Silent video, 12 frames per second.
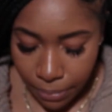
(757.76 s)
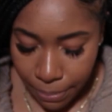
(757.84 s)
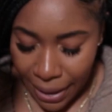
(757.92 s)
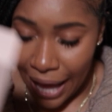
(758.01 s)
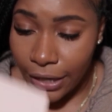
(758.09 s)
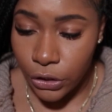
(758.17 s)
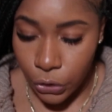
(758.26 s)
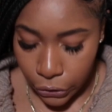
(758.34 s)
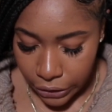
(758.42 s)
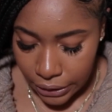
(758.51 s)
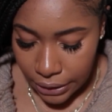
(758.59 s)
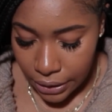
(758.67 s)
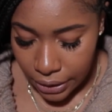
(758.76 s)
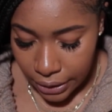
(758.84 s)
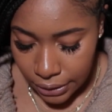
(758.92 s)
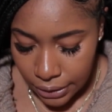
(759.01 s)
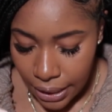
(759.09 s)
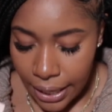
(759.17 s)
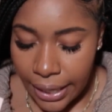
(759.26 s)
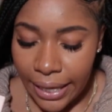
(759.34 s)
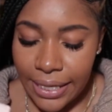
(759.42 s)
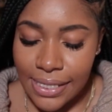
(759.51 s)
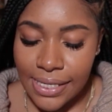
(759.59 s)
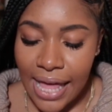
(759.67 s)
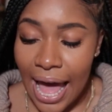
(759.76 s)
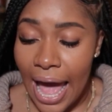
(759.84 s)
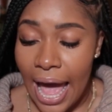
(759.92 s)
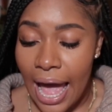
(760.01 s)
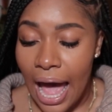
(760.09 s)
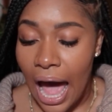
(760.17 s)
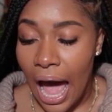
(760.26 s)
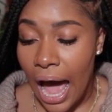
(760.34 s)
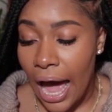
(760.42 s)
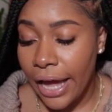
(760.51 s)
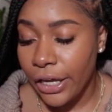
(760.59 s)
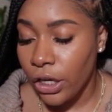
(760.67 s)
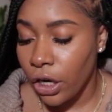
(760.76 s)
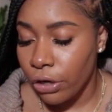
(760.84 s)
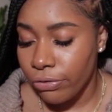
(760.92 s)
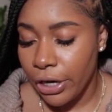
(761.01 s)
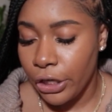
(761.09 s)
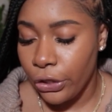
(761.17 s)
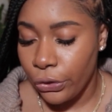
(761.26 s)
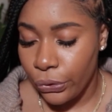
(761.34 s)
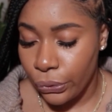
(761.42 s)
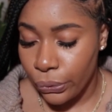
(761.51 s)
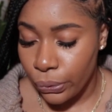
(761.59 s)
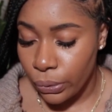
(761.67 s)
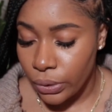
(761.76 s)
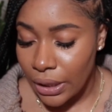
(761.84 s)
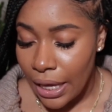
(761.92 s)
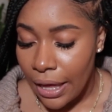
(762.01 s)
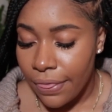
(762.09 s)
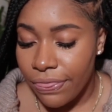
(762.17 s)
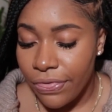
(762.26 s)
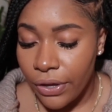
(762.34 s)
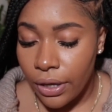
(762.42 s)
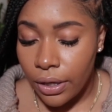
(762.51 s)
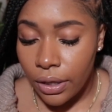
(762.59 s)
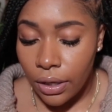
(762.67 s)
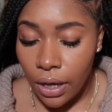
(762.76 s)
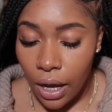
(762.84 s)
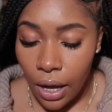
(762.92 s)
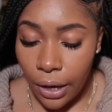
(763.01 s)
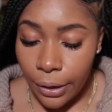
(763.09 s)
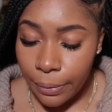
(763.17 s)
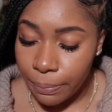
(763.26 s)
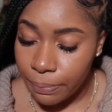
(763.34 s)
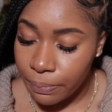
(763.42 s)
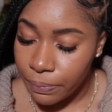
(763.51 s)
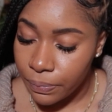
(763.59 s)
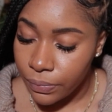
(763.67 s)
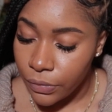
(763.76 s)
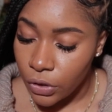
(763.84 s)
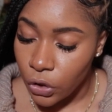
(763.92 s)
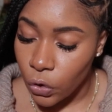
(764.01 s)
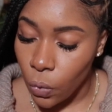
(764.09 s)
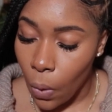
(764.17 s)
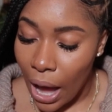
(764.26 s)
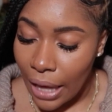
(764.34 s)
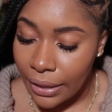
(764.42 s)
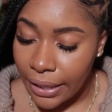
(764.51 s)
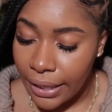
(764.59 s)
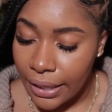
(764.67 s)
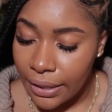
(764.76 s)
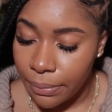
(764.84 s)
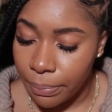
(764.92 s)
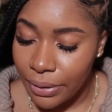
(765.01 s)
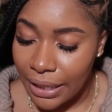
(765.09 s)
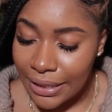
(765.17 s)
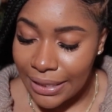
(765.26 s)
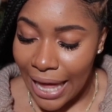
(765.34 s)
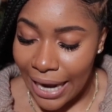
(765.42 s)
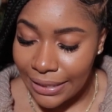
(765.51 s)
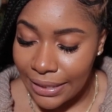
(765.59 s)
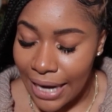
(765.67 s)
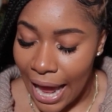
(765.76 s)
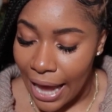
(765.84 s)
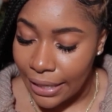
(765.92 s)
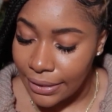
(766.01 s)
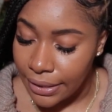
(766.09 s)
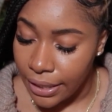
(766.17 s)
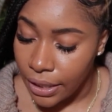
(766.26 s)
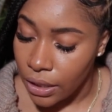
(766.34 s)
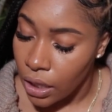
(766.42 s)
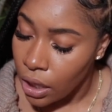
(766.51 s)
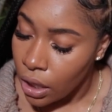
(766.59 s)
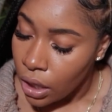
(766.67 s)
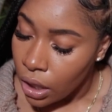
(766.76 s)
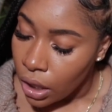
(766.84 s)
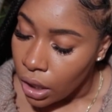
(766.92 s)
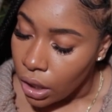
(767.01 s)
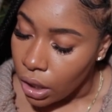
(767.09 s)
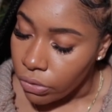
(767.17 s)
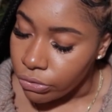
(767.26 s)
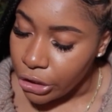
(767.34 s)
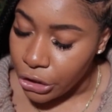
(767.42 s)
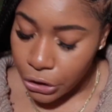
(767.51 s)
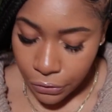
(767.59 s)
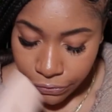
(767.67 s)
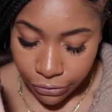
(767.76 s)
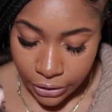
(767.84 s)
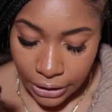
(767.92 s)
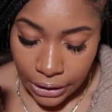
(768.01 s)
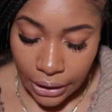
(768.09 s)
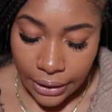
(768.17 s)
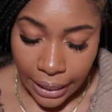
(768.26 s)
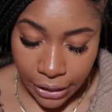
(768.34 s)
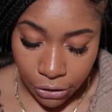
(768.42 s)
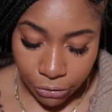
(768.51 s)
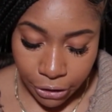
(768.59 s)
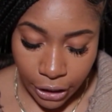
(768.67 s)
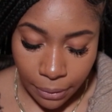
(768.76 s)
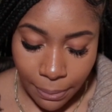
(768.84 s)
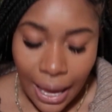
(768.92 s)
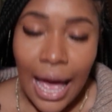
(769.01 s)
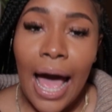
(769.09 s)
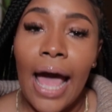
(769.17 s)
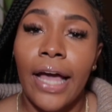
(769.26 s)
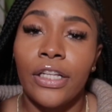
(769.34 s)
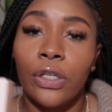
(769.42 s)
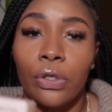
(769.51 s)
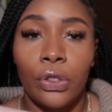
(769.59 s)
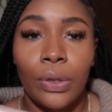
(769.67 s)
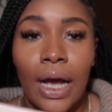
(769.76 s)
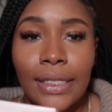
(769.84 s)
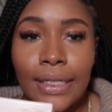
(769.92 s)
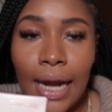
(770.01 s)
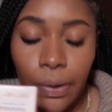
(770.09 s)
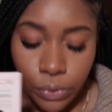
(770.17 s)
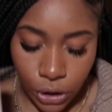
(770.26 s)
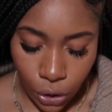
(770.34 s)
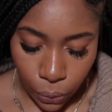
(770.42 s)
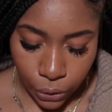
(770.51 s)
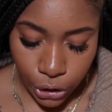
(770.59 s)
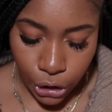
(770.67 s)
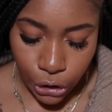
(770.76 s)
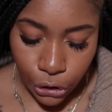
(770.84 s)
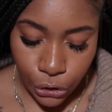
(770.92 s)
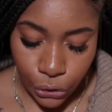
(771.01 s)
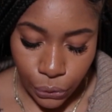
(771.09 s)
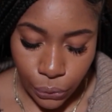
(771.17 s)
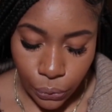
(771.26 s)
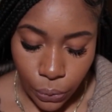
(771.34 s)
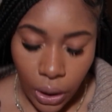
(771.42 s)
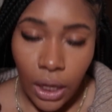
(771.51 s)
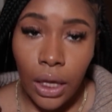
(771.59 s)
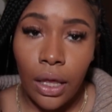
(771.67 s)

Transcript: backstory to this is that I already use the squalane plus lactic acid resurfacing night cream. I told you guys that I was going to do